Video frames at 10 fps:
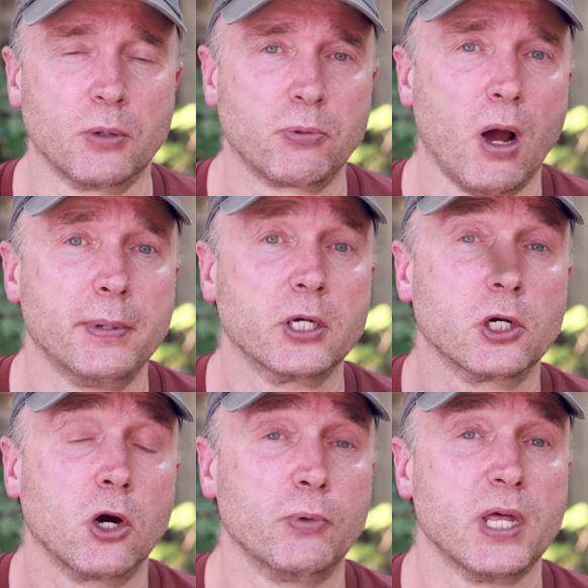I'm probably going
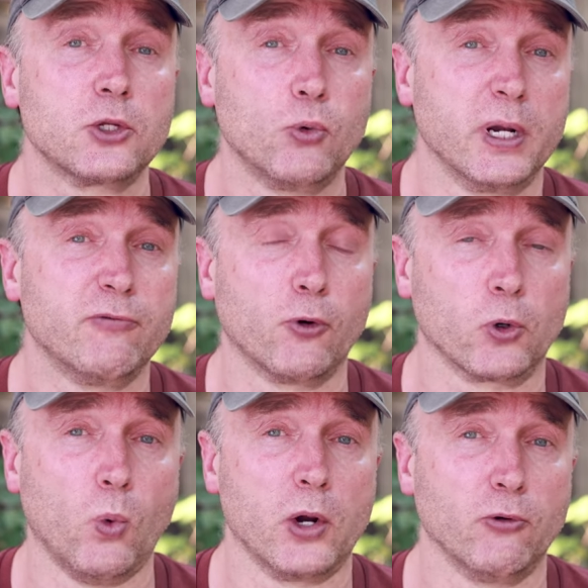to go with that
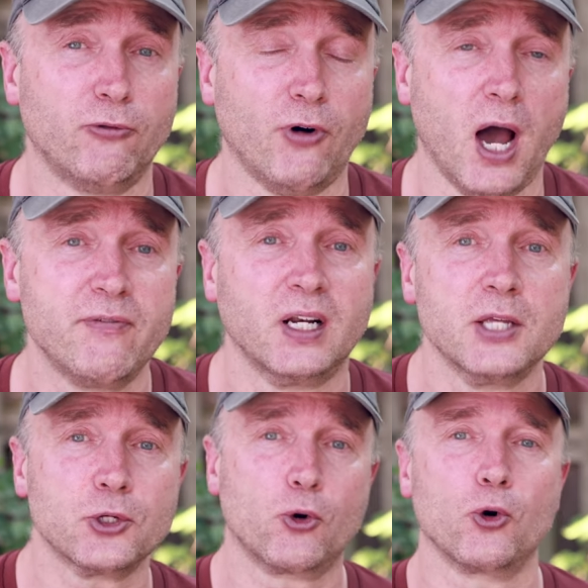24-105,
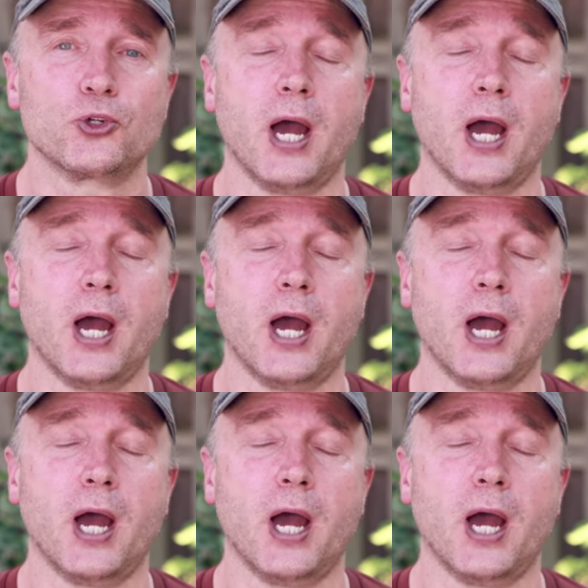unless, of course,